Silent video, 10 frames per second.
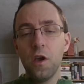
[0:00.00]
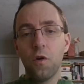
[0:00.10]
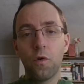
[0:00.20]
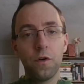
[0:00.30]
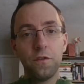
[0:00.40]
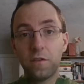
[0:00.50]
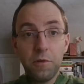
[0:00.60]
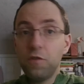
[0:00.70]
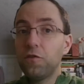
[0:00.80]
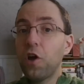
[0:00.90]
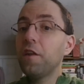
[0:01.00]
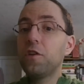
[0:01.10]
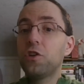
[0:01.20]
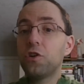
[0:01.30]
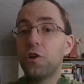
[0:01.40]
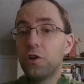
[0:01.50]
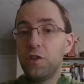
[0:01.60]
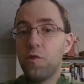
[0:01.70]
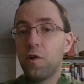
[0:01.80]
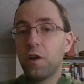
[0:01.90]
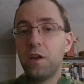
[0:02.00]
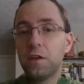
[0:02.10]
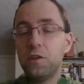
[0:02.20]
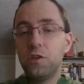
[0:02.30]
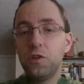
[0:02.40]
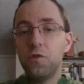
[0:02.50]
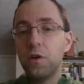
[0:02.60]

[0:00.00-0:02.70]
or somebody who's not in the church that you are connected to,